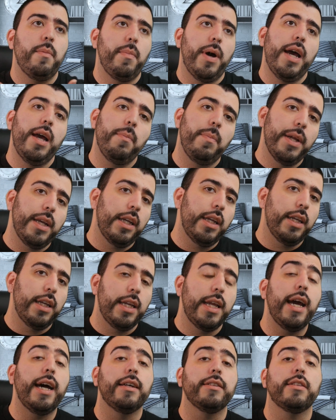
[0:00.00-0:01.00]
In my
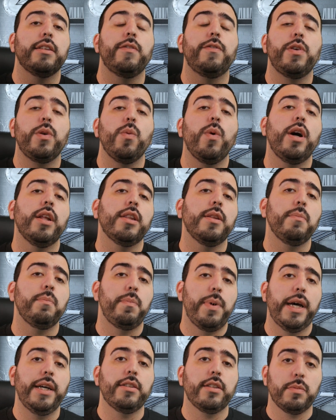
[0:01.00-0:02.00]
opinion, yes. If you
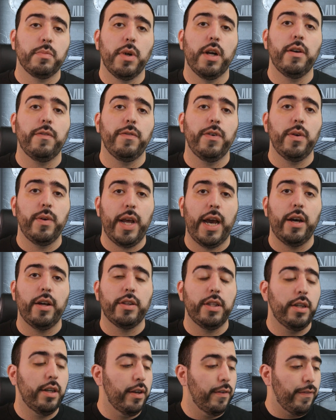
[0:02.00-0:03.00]
want the best
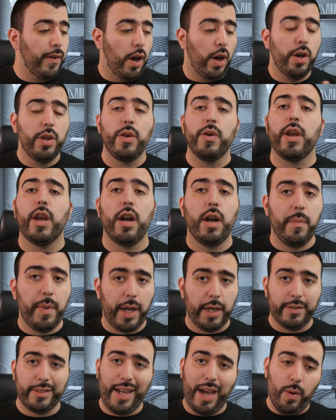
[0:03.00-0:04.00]
smartphone out there, if all you
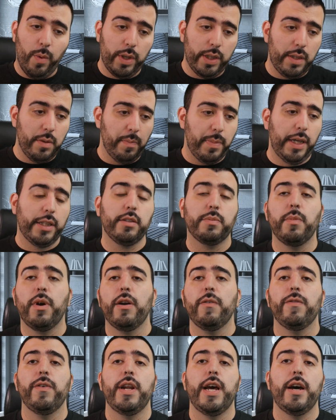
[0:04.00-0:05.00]
care about is I want the
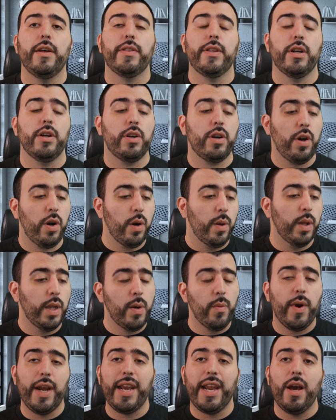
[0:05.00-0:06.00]
best smartphone out there
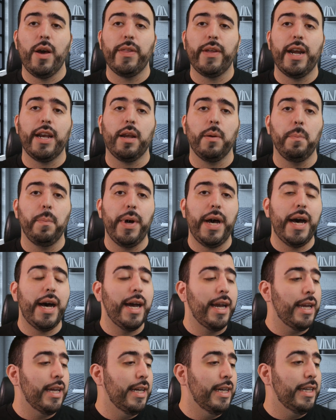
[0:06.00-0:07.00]
currently right now that I can
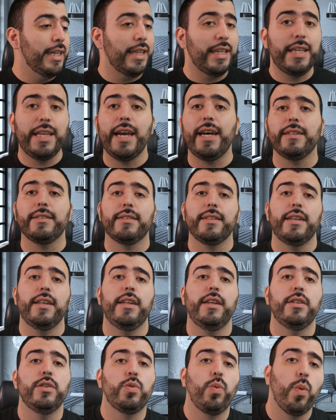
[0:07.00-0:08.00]
buy,
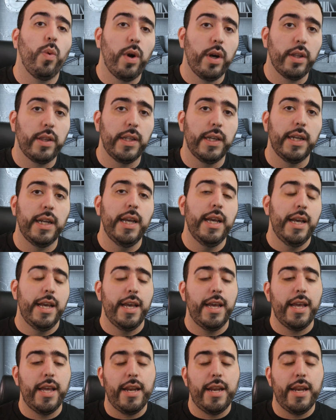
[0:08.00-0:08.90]
yes, it is worth it.